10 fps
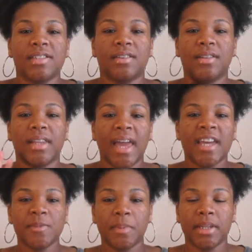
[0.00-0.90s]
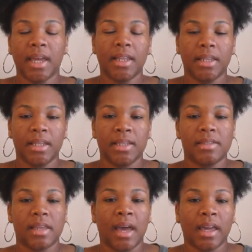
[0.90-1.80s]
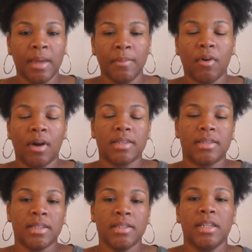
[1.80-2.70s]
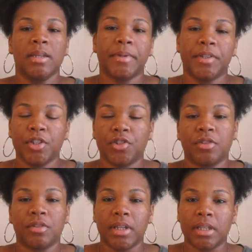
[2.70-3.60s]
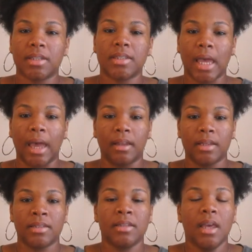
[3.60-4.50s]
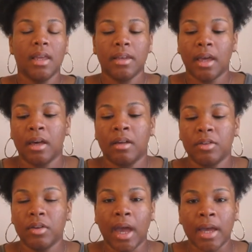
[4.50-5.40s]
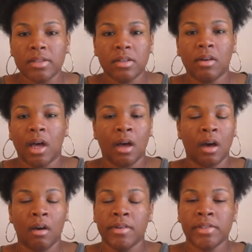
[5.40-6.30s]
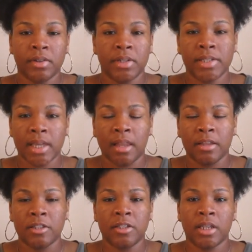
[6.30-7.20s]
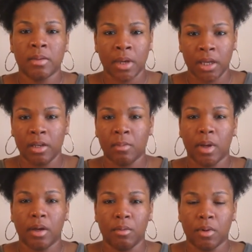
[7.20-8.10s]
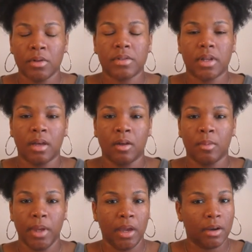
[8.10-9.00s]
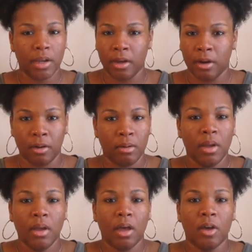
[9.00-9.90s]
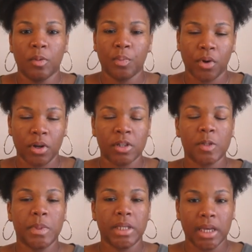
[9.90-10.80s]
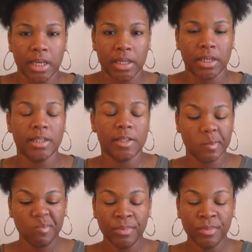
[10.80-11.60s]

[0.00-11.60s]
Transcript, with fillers: so last but not least, I came across this deep conditioner in Sally's. Now, you guys know I always go to Sally's to get my Eden Body Works um, hair care um, products because